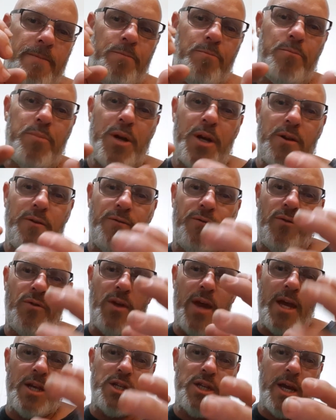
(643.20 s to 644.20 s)
But if
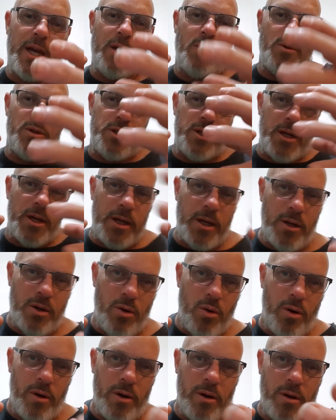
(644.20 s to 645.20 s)
that tank was sitting in
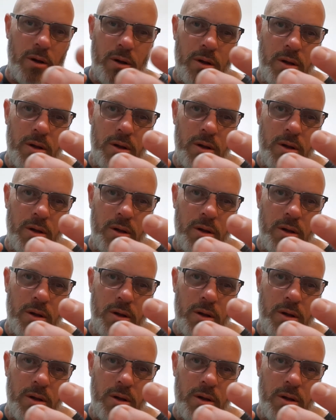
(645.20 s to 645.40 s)
oil,